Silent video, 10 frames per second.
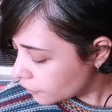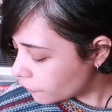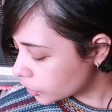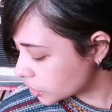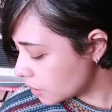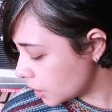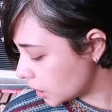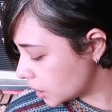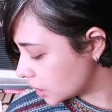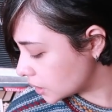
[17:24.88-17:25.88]
for
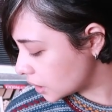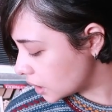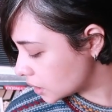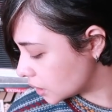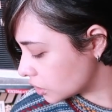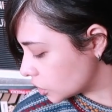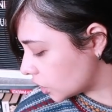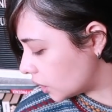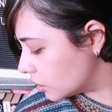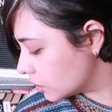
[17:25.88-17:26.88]
somebody that says that their
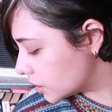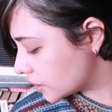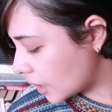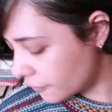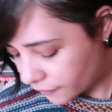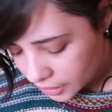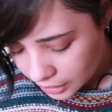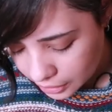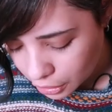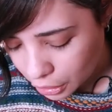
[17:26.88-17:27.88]
channel is sci-fi,
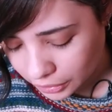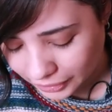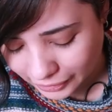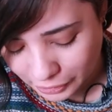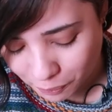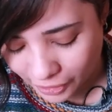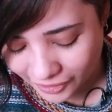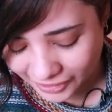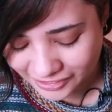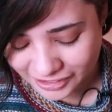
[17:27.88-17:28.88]
I only
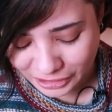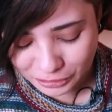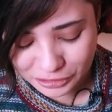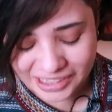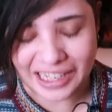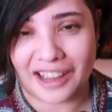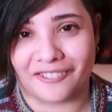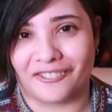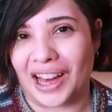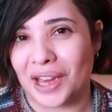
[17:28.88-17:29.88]
bought two
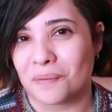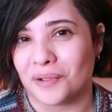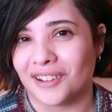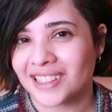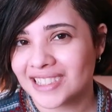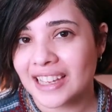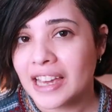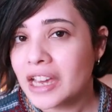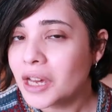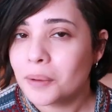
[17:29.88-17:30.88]
sci-fi books.
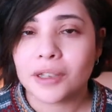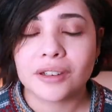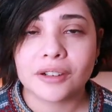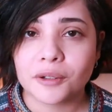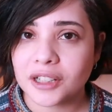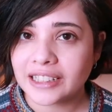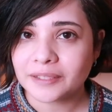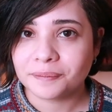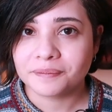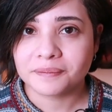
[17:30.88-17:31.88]
But you know
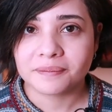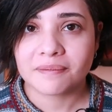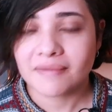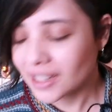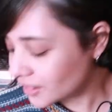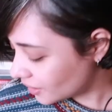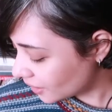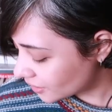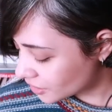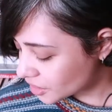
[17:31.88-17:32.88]
what?
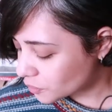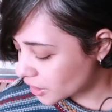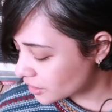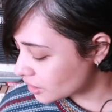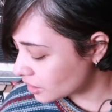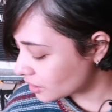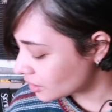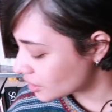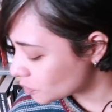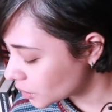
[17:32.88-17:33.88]
There's
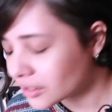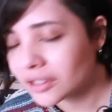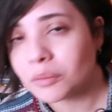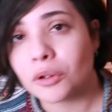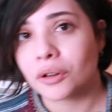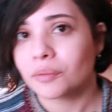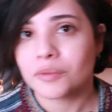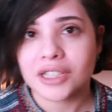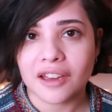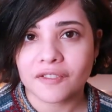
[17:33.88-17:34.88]
plenty more
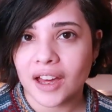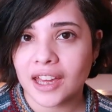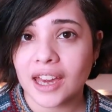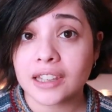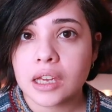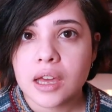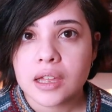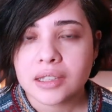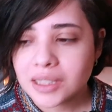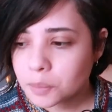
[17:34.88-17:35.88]
sci-fi. And
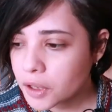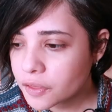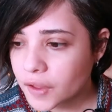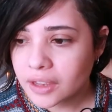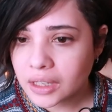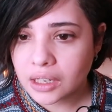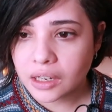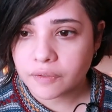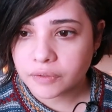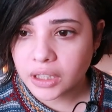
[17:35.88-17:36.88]
this month, I think
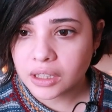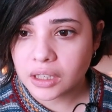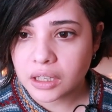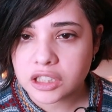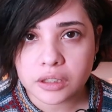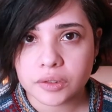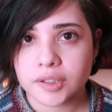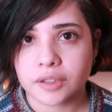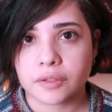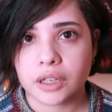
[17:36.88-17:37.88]
I've, like,
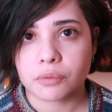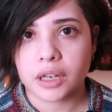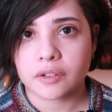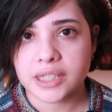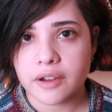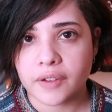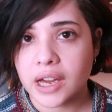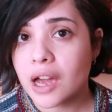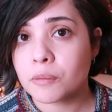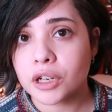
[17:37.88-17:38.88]
exclusively read
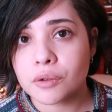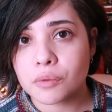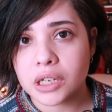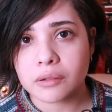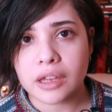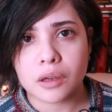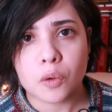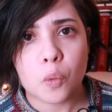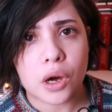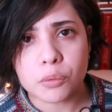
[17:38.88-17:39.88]
sci-fi. I'm gonna read, I
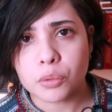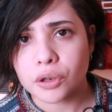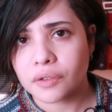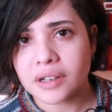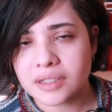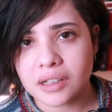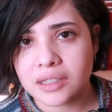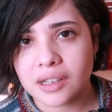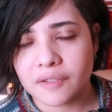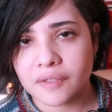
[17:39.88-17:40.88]
think, one book that is
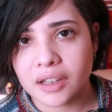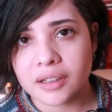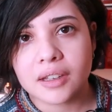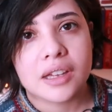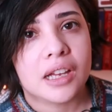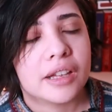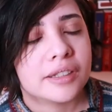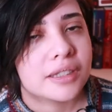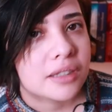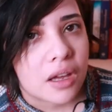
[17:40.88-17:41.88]
not sci-fi.
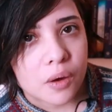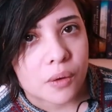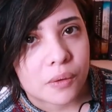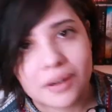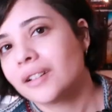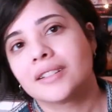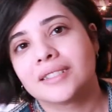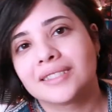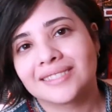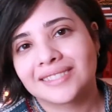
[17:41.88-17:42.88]
So,
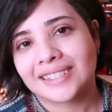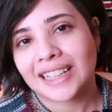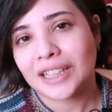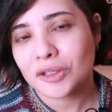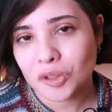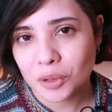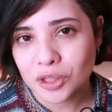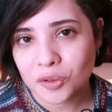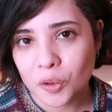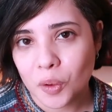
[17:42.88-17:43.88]
thank you so
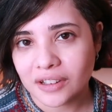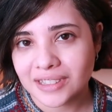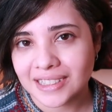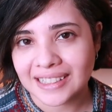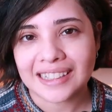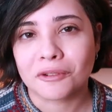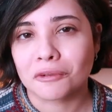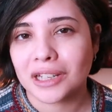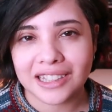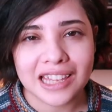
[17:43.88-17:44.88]
much for watching.
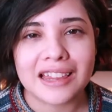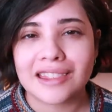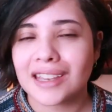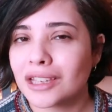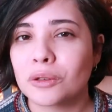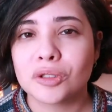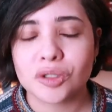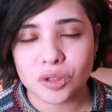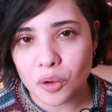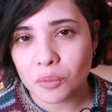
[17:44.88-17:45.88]
Really, thank you
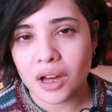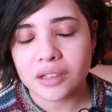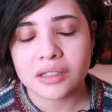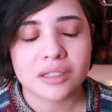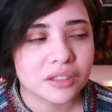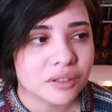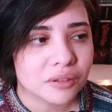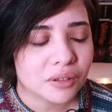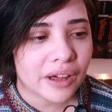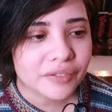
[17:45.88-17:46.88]
so much.
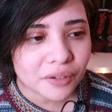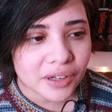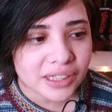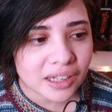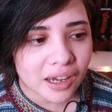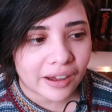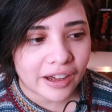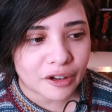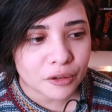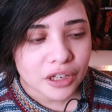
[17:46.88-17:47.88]
You have no idea
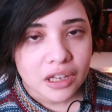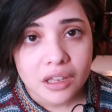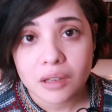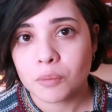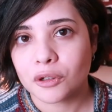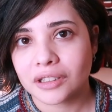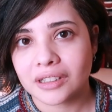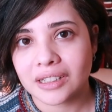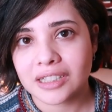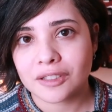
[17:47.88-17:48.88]
how
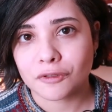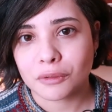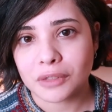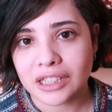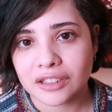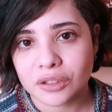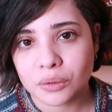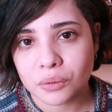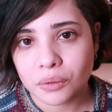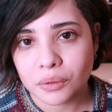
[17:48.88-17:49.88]
important it is for me
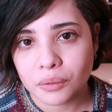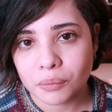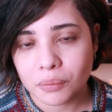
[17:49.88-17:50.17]
to